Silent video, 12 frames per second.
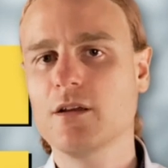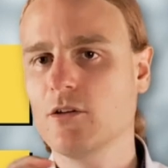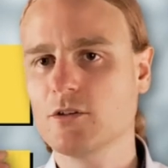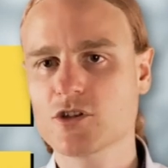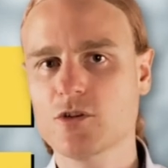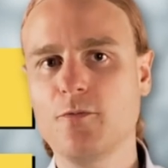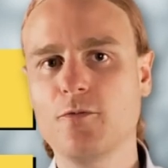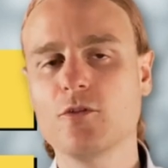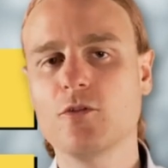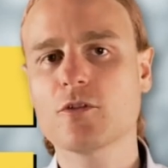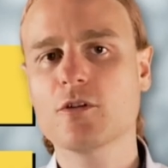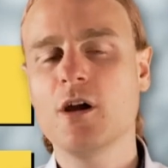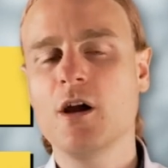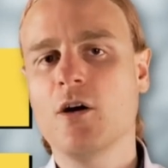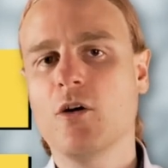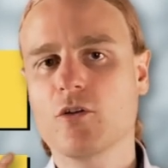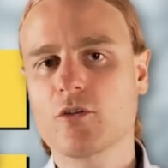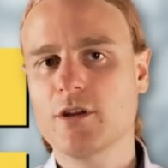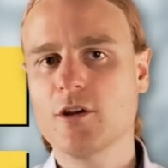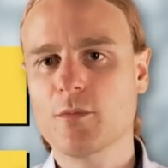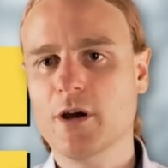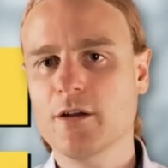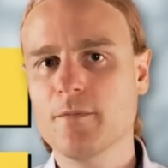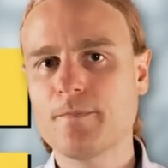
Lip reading: on the shop floor or nearby.